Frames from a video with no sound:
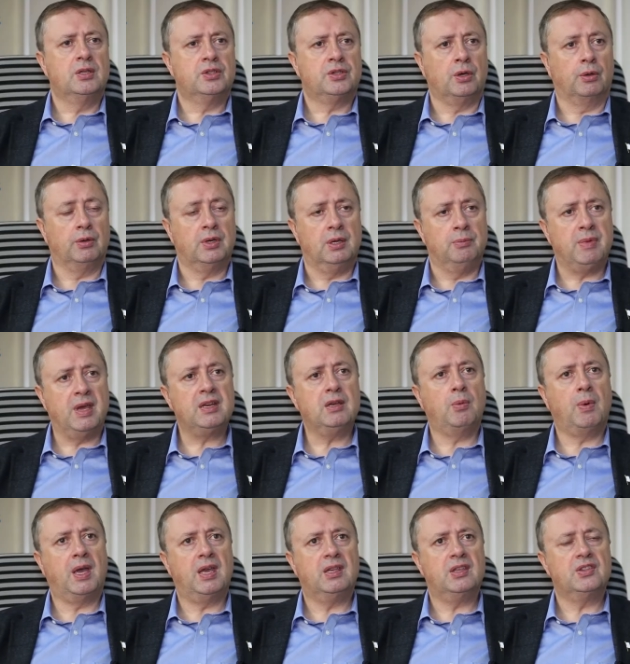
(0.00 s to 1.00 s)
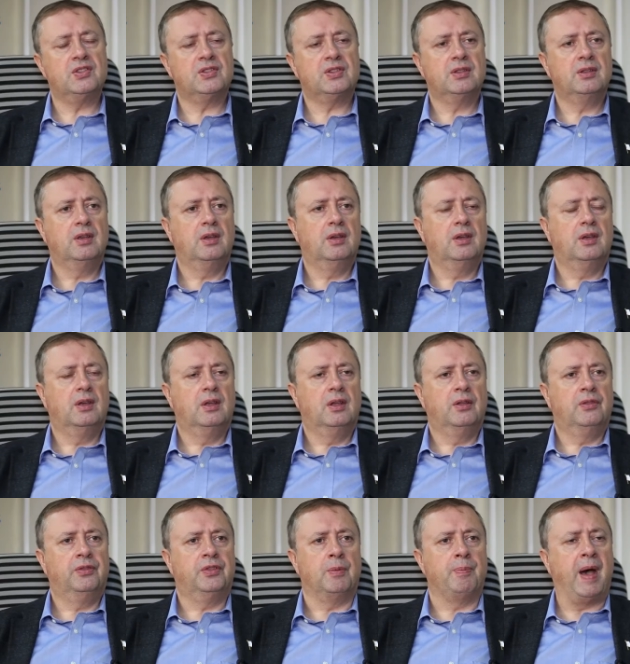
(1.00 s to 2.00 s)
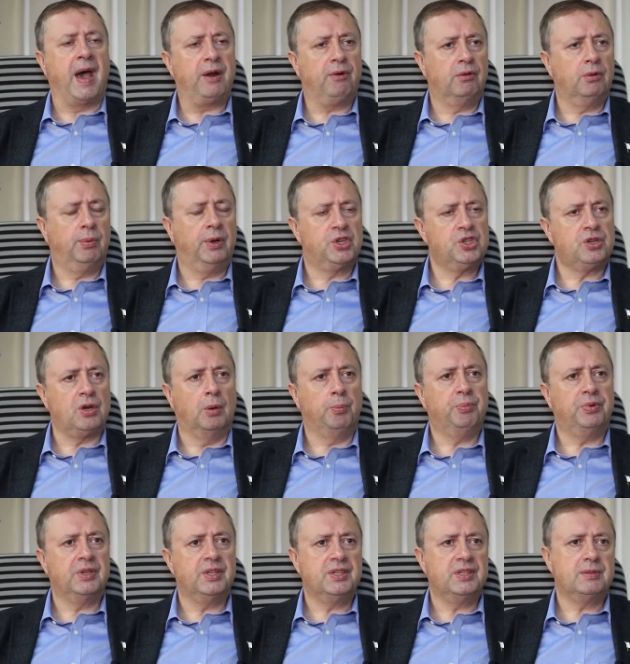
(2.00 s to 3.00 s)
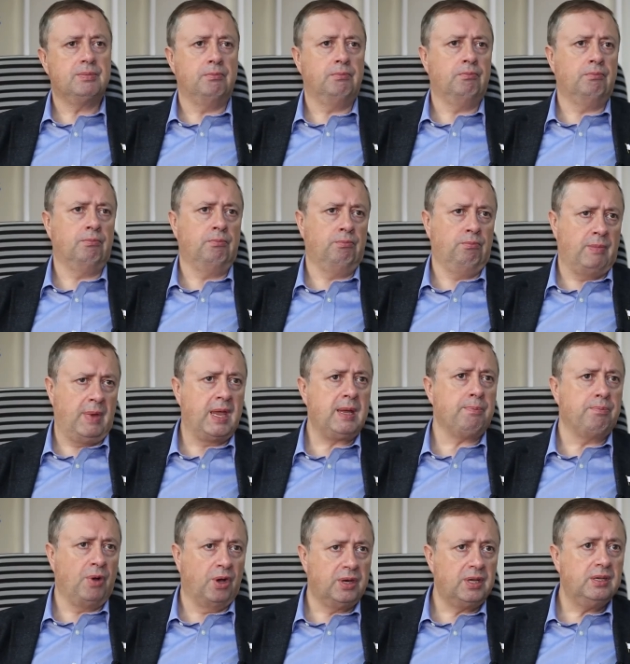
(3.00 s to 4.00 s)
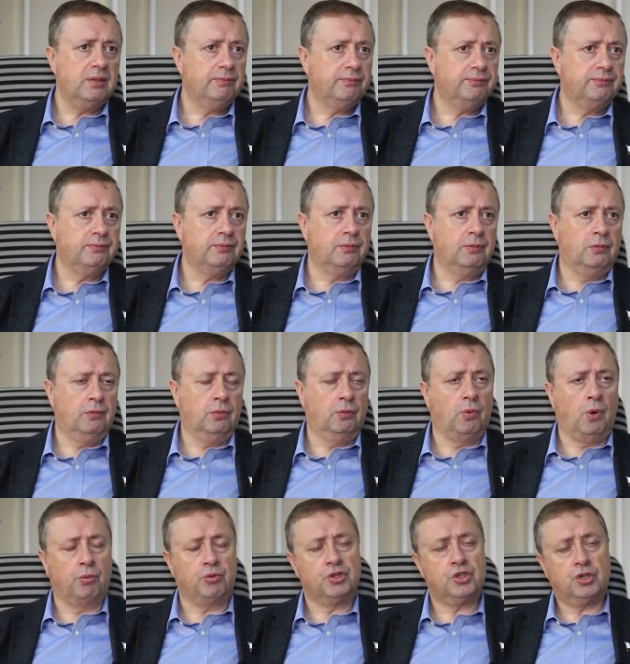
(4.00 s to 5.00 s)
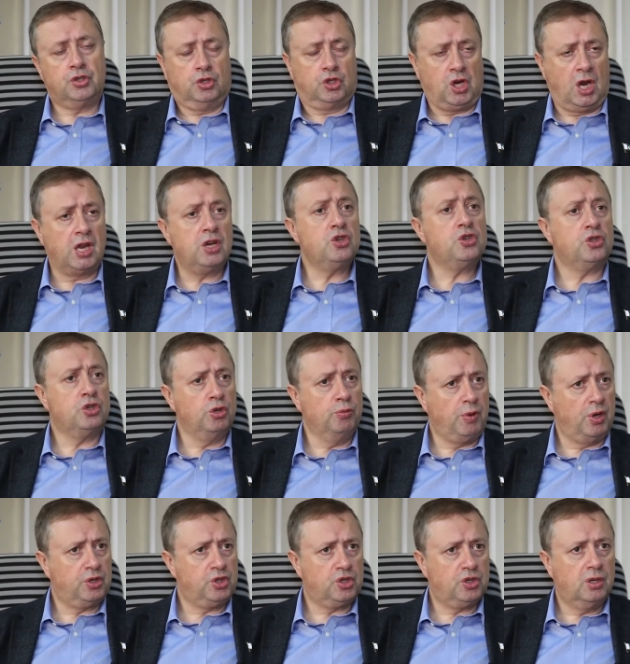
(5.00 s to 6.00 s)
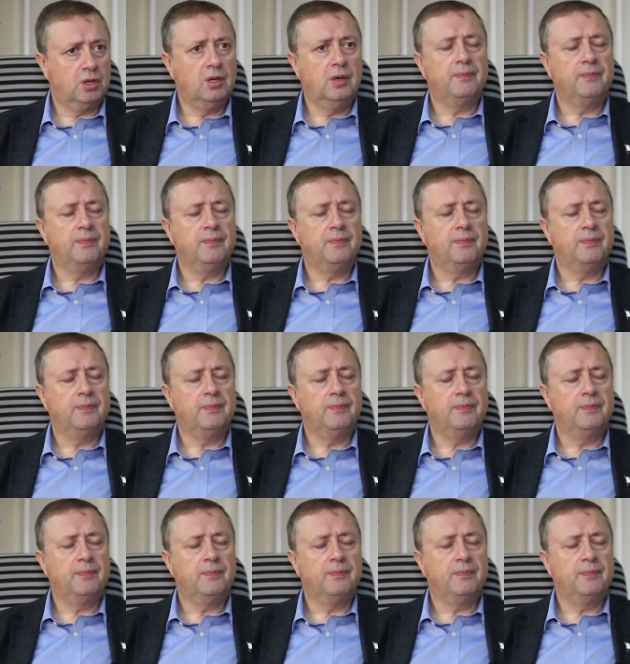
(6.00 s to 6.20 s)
So in many ways, the manner in which companies make money won't change too much.